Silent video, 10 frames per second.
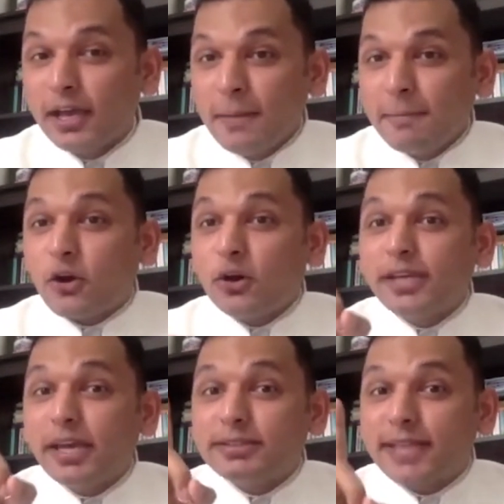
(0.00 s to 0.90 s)
Because
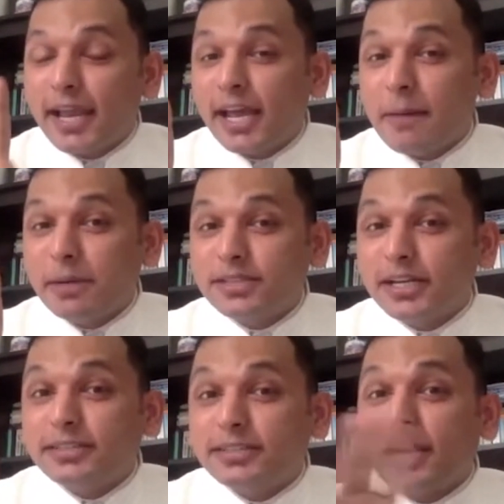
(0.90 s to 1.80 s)
he is selling a
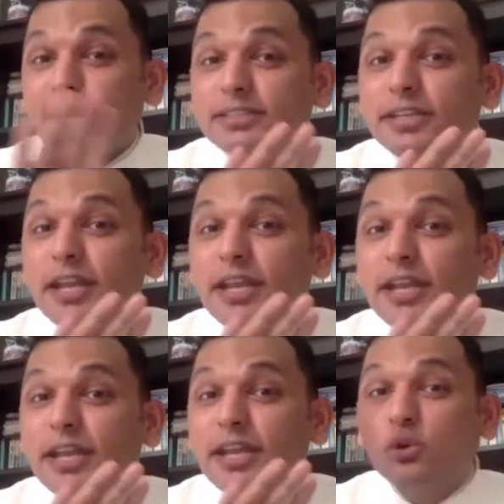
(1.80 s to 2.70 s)
Mercedes and he has never
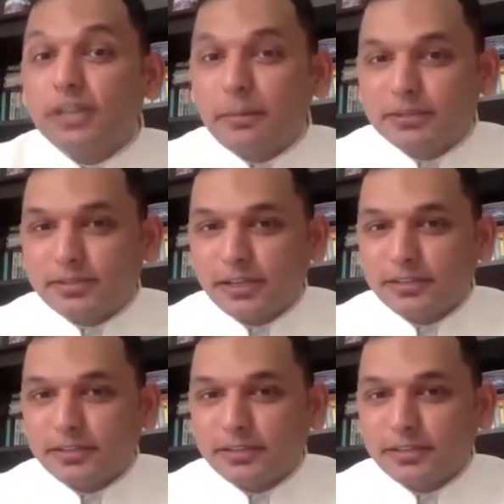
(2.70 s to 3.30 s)
used a Mercedes.